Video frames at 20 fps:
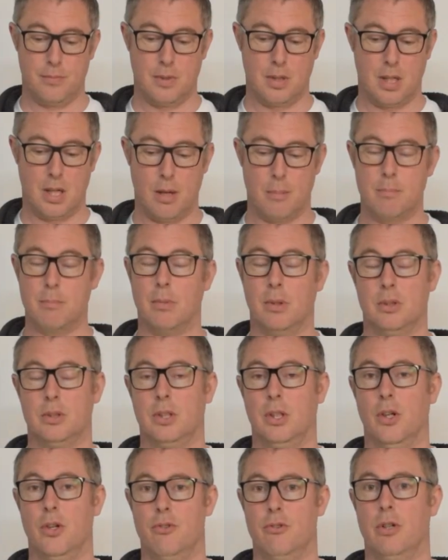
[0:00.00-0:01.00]
you know,
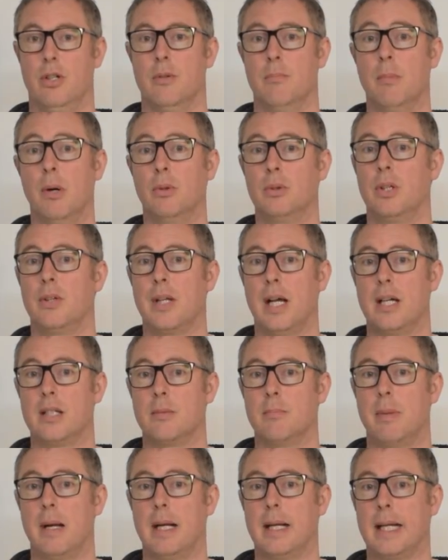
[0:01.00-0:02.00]
multi-hundred and
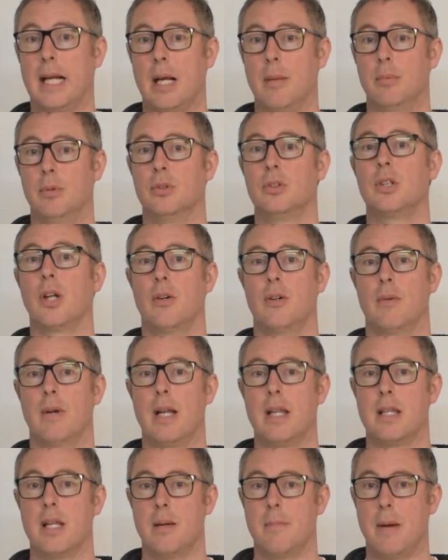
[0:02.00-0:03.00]
multi-thousand-pound cables don't know
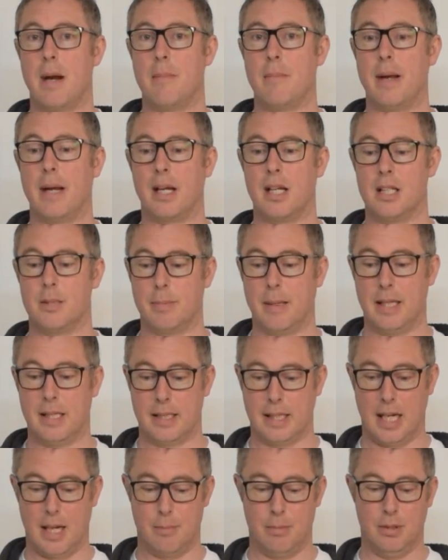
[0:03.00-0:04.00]
anything about making speaker
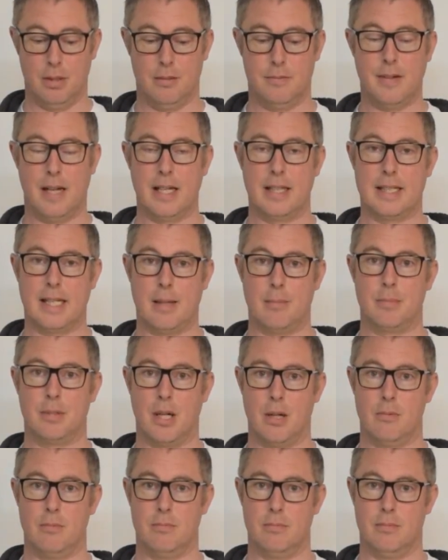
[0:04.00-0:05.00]
cable that van-damme
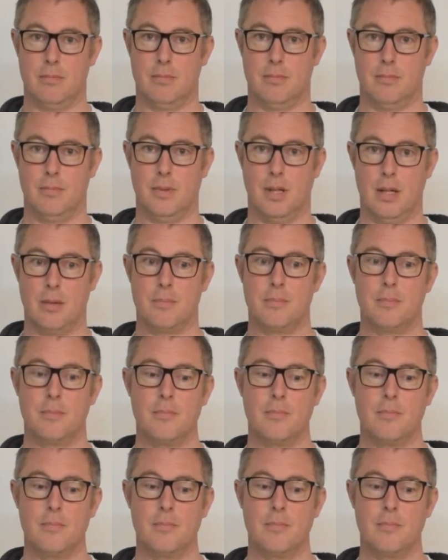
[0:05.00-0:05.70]
don't know.